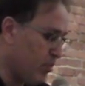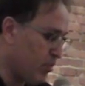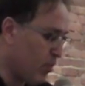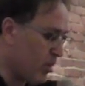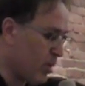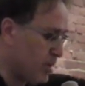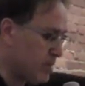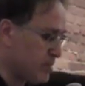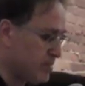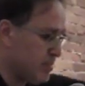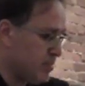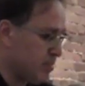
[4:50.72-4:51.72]
Four.
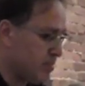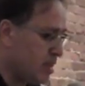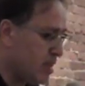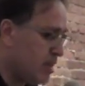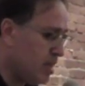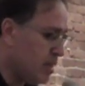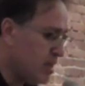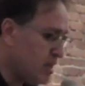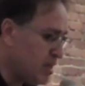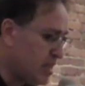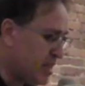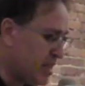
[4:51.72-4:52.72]

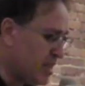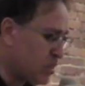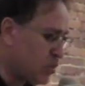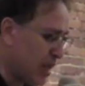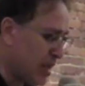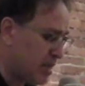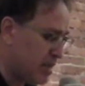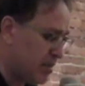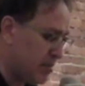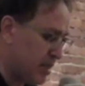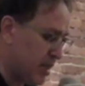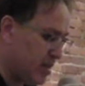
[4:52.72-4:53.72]
She is
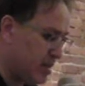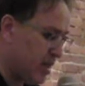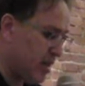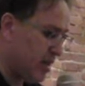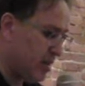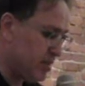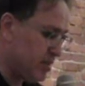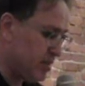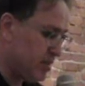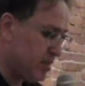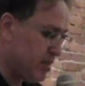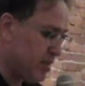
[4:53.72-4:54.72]
welcome, they say.
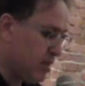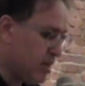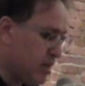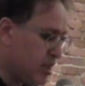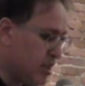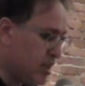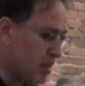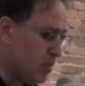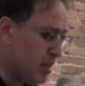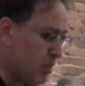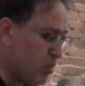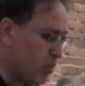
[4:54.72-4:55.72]
She'll
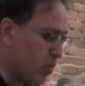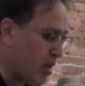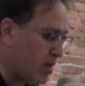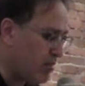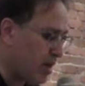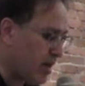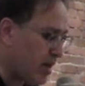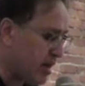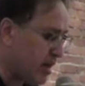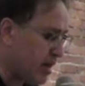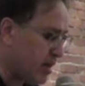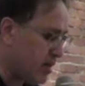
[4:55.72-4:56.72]
be one of our
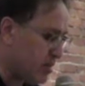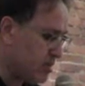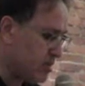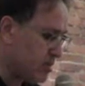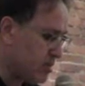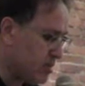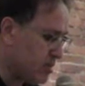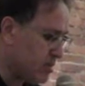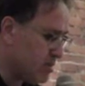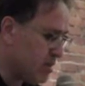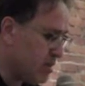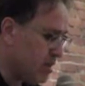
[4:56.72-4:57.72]
gods.
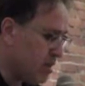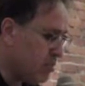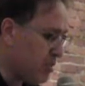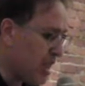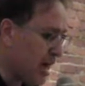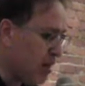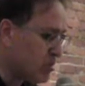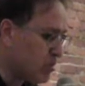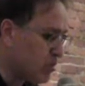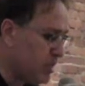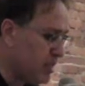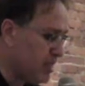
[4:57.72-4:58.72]
But how
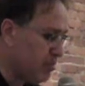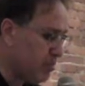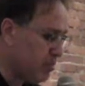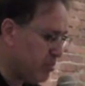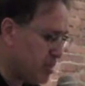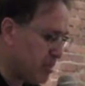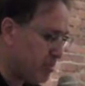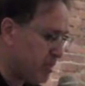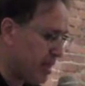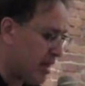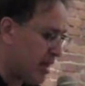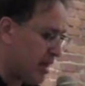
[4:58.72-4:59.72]
do we
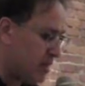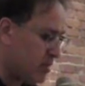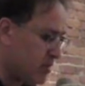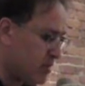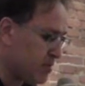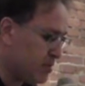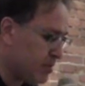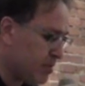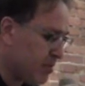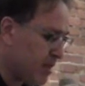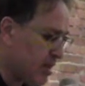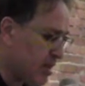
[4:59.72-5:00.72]
symbolize
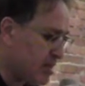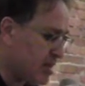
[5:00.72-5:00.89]
the